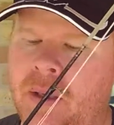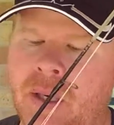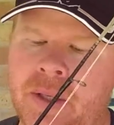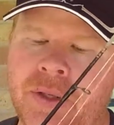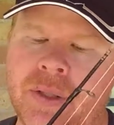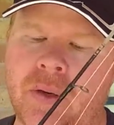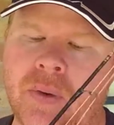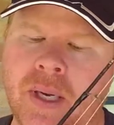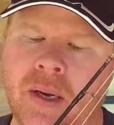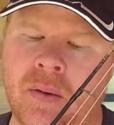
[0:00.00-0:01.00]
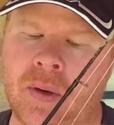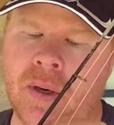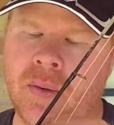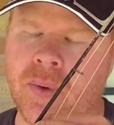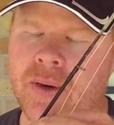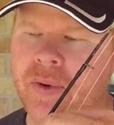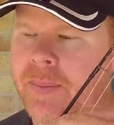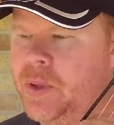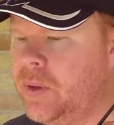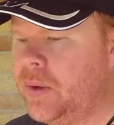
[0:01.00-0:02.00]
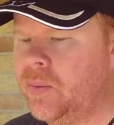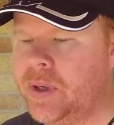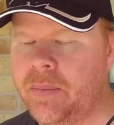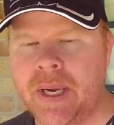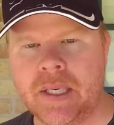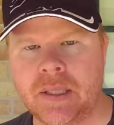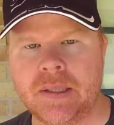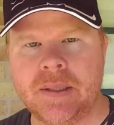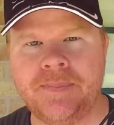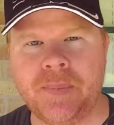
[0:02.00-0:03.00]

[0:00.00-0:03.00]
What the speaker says: then I just go down, whenever I'm doing reel maintenance,